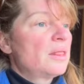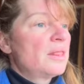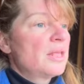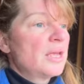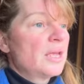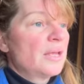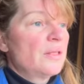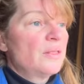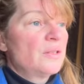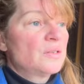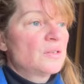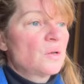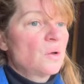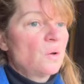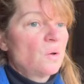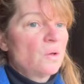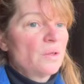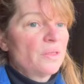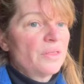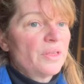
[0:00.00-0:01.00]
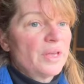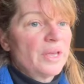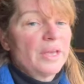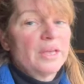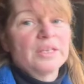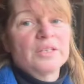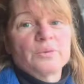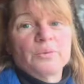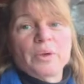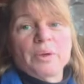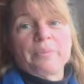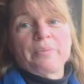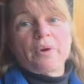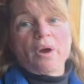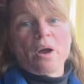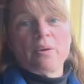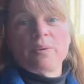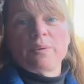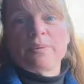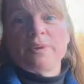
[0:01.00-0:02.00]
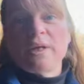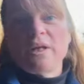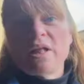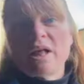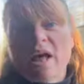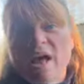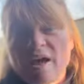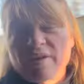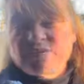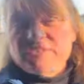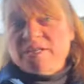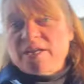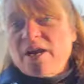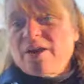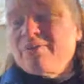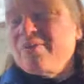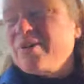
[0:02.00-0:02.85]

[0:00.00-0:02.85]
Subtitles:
thing in this whole thing is we probably will have to get